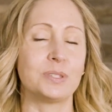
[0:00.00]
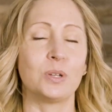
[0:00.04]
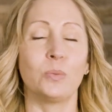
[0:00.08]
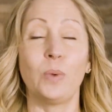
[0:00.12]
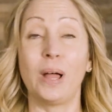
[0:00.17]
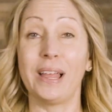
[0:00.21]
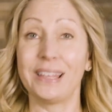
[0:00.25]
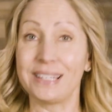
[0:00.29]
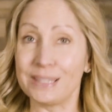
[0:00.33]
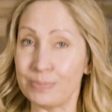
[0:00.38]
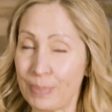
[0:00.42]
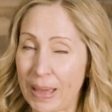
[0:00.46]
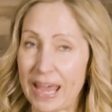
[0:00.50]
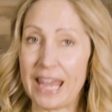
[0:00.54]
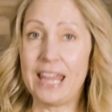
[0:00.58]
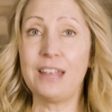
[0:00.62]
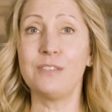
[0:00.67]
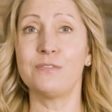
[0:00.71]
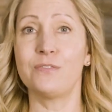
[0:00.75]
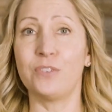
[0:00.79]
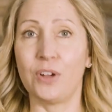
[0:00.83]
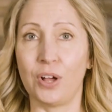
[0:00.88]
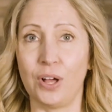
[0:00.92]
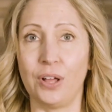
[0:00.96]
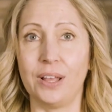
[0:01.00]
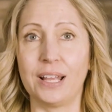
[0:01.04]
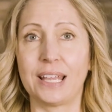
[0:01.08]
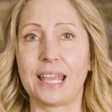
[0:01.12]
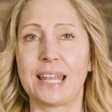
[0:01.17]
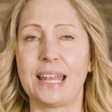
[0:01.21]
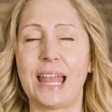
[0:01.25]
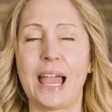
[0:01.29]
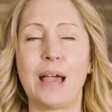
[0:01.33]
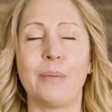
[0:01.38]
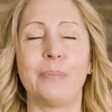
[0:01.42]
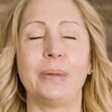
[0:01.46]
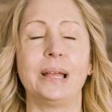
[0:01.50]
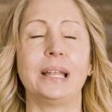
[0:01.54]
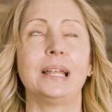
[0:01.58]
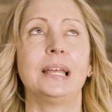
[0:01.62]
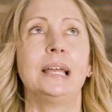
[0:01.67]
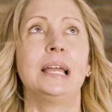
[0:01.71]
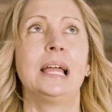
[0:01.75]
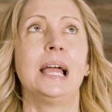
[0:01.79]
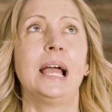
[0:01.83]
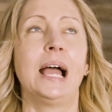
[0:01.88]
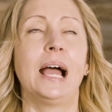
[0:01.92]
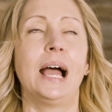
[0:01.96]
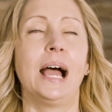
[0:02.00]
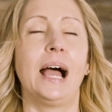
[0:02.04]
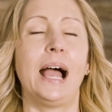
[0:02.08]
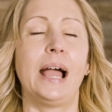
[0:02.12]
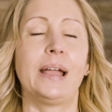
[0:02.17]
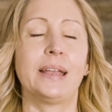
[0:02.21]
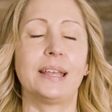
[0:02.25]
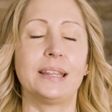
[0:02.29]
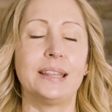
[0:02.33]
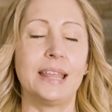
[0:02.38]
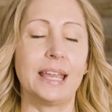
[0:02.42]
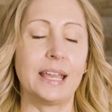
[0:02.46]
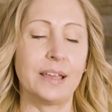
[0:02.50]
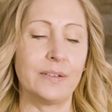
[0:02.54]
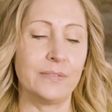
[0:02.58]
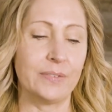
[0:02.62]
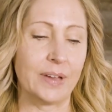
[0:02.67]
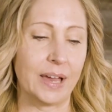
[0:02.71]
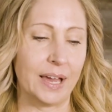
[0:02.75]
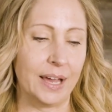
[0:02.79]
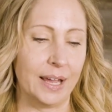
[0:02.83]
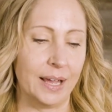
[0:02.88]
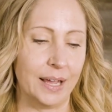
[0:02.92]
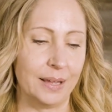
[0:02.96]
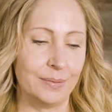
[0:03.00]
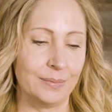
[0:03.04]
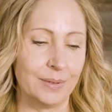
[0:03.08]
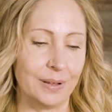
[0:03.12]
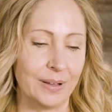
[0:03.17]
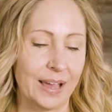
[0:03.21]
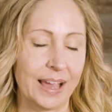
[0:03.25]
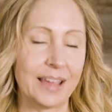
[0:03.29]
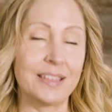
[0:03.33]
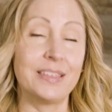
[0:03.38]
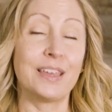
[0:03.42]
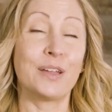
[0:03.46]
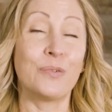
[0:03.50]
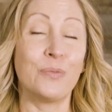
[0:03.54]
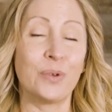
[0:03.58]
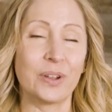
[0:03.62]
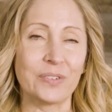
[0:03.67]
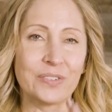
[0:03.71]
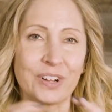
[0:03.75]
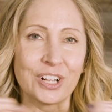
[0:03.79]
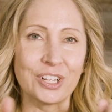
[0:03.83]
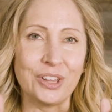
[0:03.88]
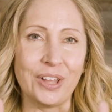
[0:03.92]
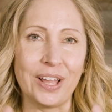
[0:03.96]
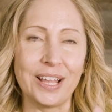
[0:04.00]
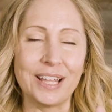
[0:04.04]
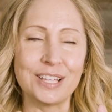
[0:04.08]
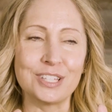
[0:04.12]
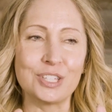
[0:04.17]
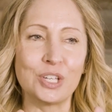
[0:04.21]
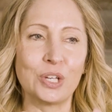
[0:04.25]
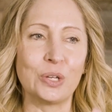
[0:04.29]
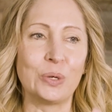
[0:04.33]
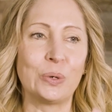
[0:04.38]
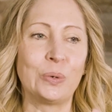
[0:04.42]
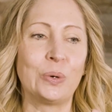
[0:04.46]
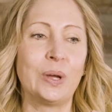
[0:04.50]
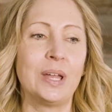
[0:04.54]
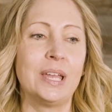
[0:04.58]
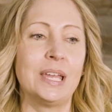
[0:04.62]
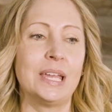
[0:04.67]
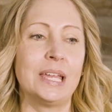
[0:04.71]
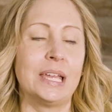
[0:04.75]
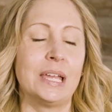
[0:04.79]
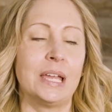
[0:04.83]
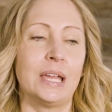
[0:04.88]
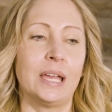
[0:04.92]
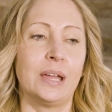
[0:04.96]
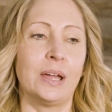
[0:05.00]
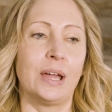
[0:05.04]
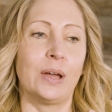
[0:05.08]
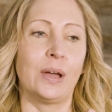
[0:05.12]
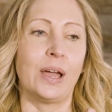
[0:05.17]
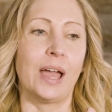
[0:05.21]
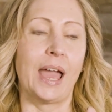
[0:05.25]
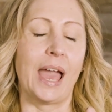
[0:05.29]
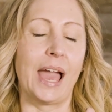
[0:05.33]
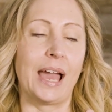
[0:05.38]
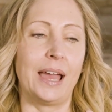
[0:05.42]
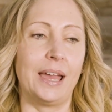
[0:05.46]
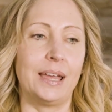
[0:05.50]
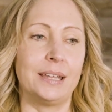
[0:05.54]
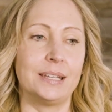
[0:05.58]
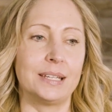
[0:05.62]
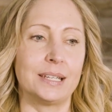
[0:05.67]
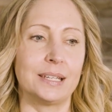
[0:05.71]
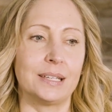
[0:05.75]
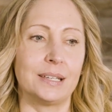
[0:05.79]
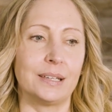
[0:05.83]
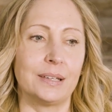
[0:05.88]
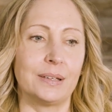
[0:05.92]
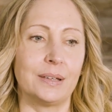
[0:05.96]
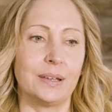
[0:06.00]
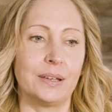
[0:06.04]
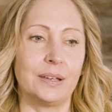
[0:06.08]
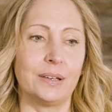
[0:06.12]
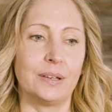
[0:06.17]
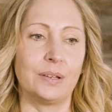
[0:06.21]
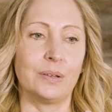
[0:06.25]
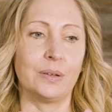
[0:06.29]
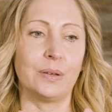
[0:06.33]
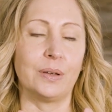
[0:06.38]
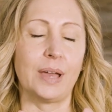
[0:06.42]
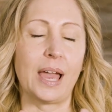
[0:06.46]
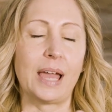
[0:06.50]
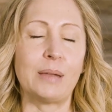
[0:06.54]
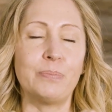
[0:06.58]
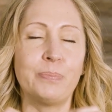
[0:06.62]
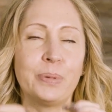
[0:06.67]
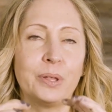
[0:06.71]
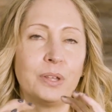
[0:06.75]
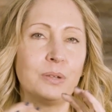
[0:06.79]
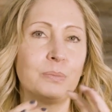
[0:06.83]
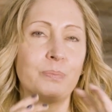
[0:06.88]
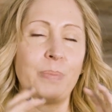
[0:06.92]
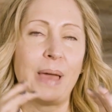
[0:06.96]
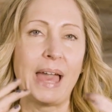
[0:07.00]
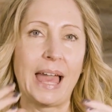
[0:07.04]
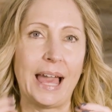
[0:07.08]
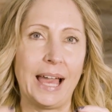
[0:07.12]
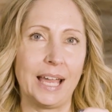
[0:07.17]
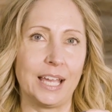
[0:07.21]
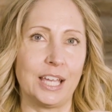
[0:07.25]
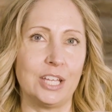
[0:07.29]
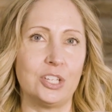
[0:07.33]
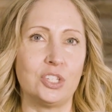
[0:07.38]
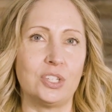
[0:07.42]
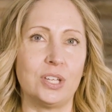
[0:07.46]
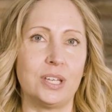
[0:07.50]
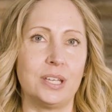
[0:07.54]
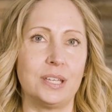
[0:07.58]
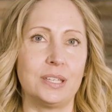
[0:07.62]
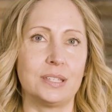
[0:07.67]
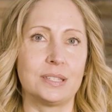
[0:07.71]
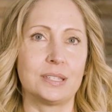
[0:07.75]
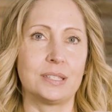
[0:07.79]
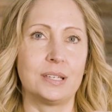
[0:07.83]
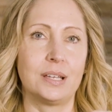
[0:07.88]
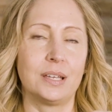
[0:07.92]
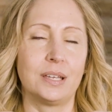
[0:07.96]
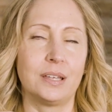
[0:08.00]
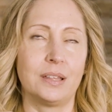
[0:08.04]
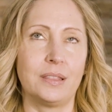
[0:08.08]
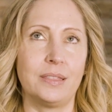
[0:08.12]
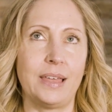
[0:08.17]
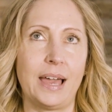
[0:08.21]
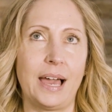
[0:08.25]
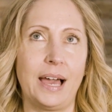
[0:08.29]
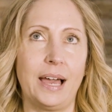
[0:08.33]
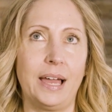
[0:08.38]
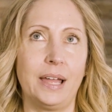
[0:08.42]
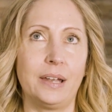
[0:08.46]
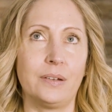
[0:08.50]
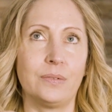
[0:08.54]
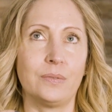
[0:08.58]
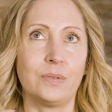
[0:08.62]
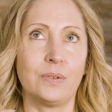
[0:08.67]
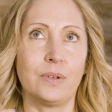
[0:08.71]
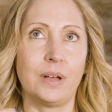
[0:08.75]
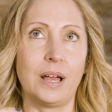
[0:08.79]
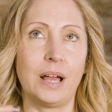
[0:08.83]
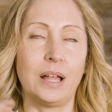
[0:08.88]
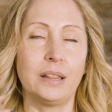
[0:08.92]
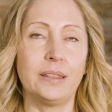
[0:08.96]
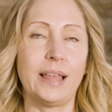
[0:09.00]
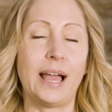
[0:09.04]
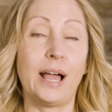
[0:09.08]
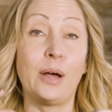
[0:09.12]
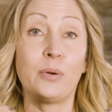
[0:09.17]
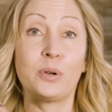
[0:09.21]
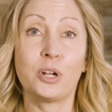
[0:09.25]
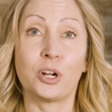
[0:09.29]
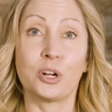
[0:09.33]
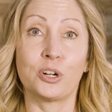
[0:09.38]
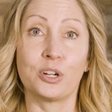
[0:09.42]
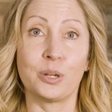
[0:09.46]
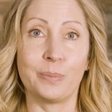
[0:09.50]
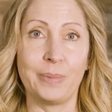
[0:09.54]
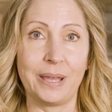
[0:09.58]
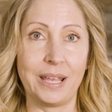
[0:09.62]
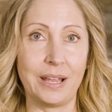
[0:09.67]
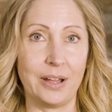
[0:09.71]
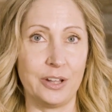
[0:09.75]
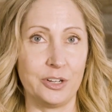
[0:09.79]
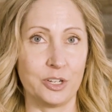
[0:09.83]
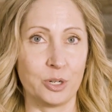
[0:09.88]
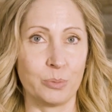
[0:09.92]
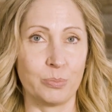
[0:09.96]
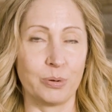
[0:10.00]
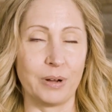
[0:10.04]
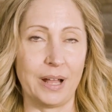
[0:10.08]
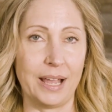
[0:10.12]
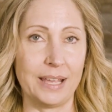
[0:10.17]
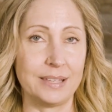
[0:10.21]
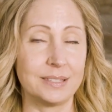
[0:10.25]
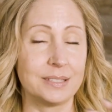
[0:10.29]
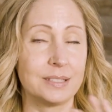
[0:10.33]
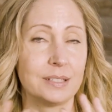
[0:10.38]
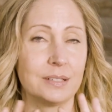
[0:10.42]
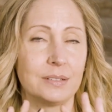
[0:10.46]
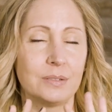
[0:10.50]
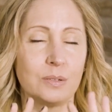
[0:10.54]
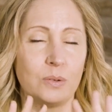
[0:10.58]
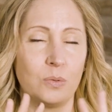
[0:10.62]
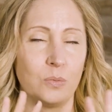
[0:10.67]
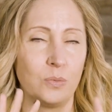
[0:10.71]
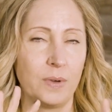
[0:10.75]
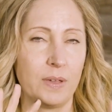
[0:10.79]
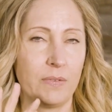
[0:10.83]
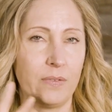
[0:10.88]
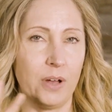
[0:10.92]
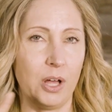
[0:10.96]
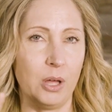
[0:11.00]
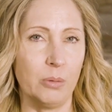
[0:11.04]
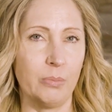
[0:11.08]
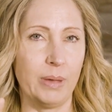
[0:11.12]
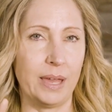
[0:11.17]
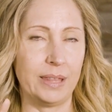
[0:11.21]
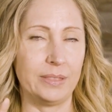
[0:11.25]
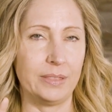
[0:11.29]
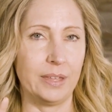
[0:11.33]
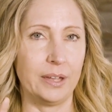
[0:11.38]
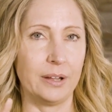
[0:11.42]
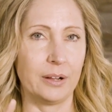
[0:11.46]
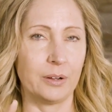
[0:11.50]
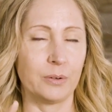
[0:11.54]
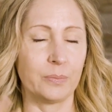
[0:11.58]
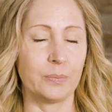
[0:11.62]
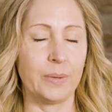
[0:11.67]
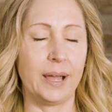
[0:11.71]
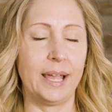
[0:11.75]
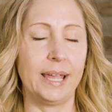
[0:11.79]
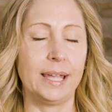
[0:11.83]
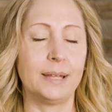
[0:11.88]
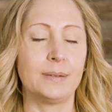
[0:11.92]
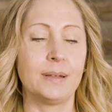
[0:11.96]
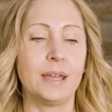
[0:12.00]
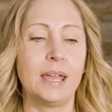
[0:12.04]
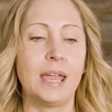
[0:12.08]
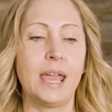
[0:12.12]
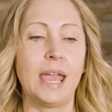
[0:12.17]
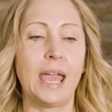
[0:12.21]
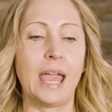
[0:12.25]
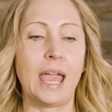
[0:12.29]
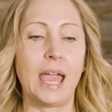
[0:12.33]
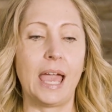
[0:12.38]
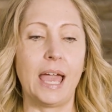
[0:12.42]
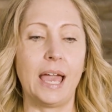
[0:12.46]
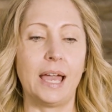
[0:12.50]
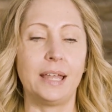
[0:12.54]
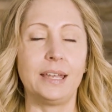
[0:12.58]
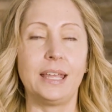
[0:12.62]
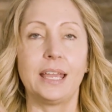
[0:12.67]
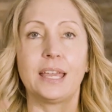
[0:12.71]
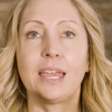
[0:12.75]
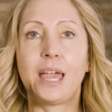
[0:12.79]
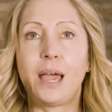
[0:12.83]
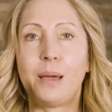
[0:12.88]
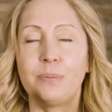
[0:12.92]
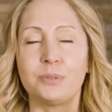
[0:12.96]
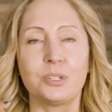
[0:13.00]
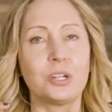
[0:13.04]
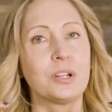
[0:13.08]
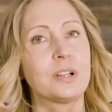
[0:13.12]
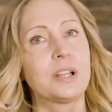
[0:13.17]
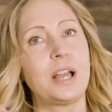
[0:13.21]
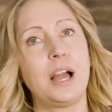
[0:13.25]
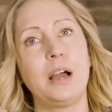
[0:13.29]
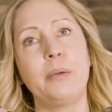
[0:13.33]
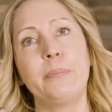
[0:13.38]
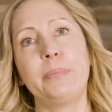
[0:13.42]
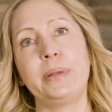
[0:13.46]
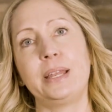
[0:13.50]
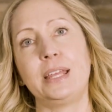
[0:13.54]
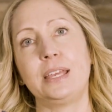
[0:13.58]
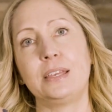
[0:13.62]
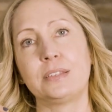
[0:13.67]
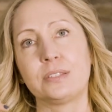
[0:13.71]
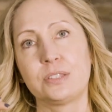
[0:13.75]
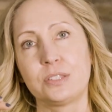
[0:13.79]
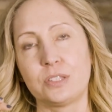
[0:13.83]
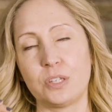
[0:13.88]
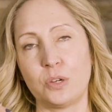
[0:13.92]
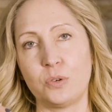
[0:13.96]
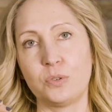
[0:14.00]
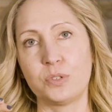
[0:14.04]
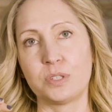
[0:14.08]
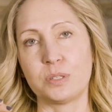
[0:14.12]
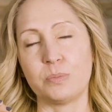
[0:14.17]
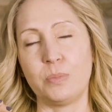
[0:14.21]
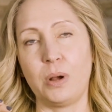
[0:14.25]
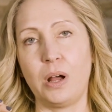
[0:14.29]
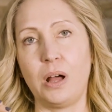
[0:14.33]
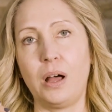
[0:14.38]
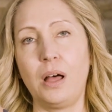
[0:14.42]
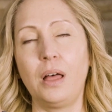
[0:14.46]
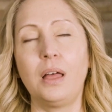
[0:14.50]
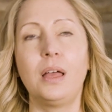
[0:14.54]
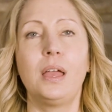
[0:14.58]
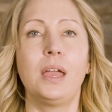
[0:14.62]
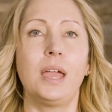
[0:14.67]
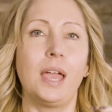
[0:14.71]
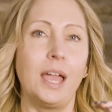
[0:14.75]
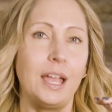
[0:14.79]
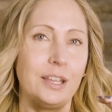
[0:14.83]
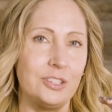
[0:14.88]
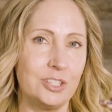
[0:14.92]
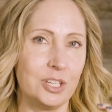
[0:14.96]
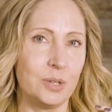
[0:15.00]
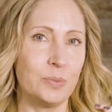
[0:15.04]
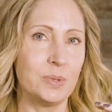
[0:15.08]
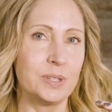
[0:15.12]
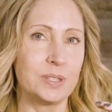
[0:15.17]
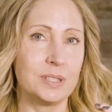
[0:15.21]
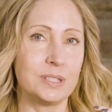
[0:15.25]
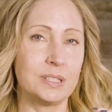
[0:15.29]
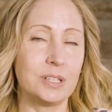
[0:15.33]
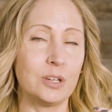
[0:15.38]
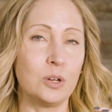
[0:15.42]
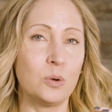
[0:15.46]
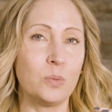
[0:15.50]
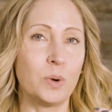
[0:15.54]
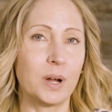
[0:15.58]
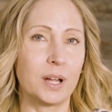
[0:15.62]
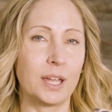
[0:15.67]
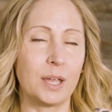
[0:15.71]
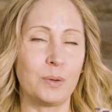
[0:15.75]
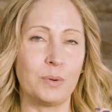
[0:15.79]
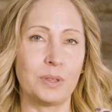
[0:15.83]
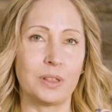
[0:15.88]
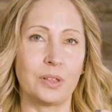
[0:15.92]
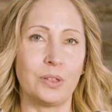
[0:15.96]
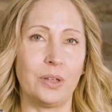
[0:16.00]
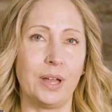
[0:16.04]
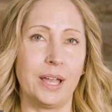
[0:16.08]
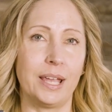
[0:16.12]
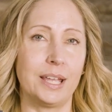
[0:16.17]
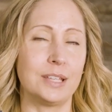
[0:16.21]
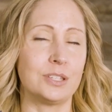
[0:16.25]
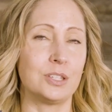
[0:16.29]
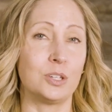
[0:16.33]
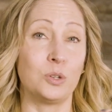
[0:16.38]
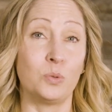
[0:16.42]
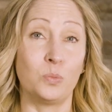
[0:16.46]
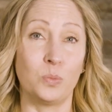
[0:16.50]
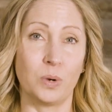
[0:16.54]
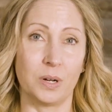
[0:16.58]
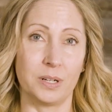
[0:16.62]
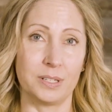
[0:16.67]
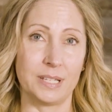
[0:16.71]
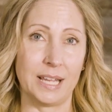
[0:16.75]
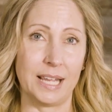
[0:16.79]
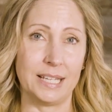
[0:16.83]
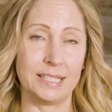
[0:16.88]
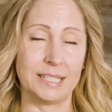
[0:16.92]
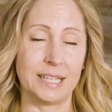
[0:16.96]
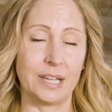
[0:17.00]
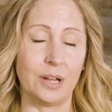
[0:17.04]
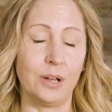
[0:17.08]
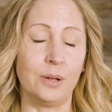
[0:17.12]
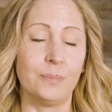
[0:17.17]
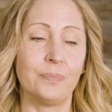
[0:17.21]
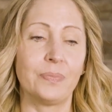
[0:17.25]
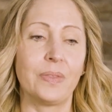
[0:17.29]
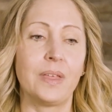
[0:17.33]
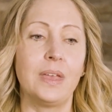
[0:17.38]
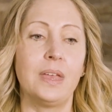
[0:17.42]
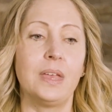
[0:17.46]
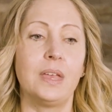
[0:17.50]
So while it's painful, it can happen. I think of one of our clients who had built packages that allowed her to be underpriced. We've all been there, right? And it kept her company so small, and she was still working with clients who weren't ideal.